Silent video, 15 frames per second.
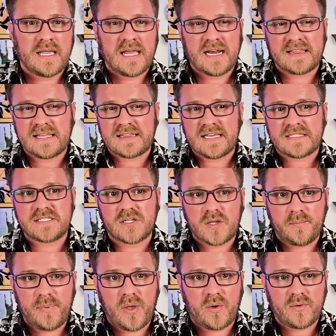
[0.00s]
And I think that's the
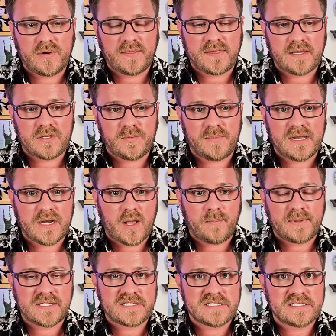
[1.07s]
component that you may not
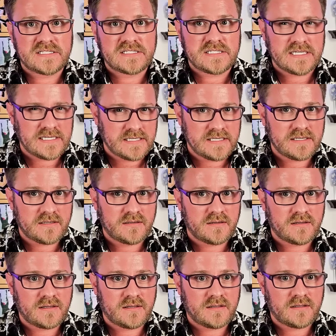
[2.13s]
be seeing
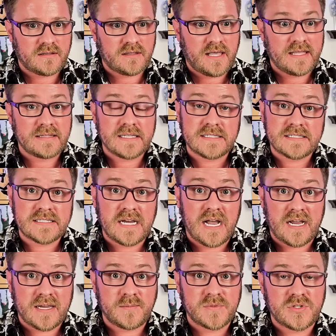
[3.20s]
at this
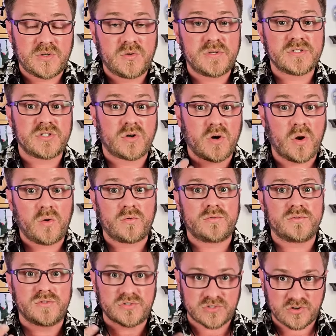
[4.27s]
time too, is your
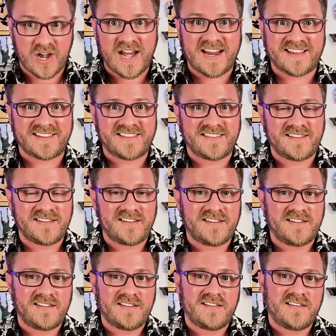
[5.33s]
own strength.
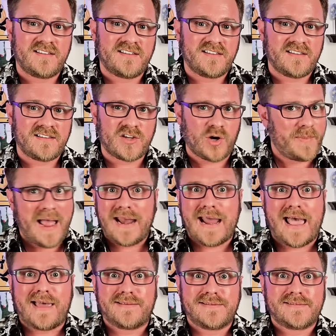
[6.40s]
You're a
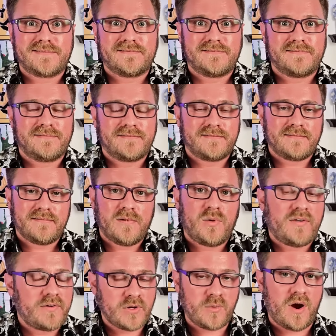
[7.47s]
badass,
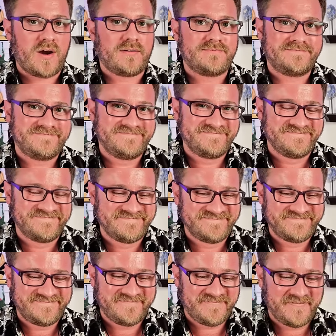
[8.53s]
whoever you are.
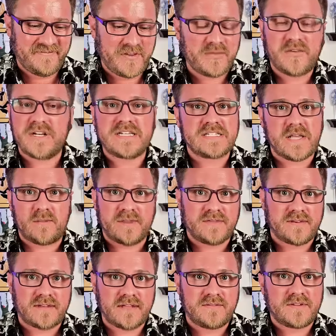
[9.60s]
Feel free to tell me.
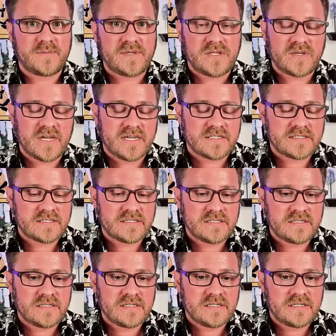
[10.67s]
I'd love to meet you guys.
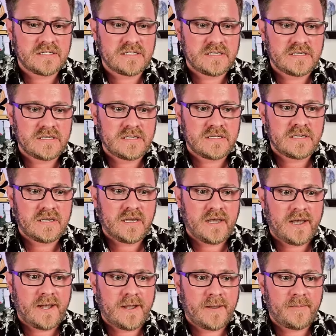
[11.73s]

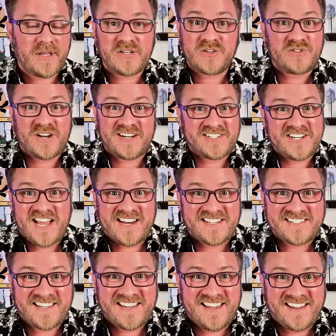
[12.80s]
I do try to chat
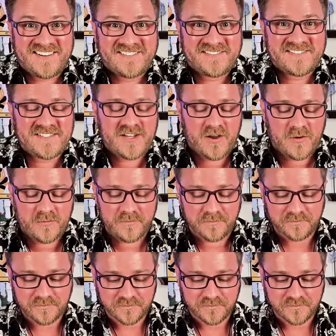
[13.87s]
as I can. So